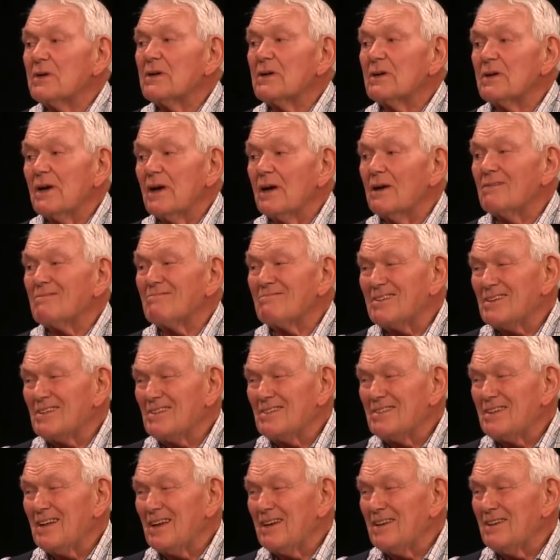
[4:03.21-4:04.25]
account these
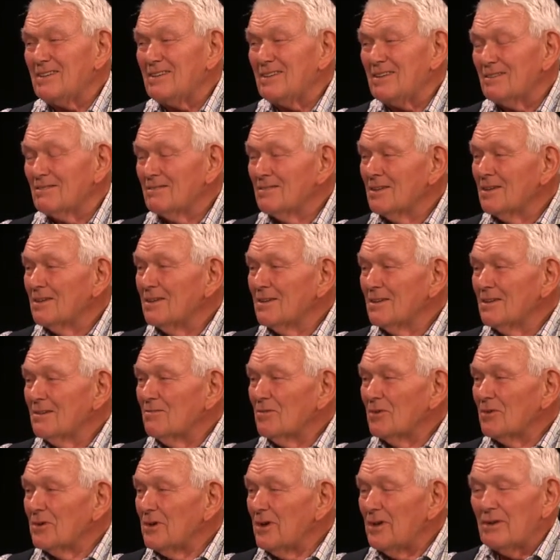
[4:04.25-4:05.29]
days
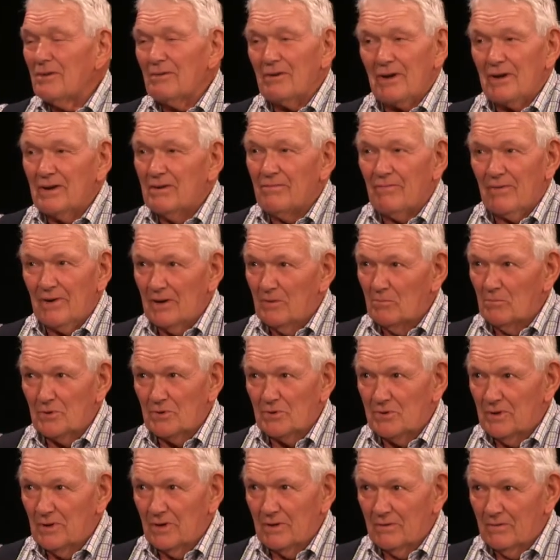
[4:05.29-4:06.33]
for another 85%.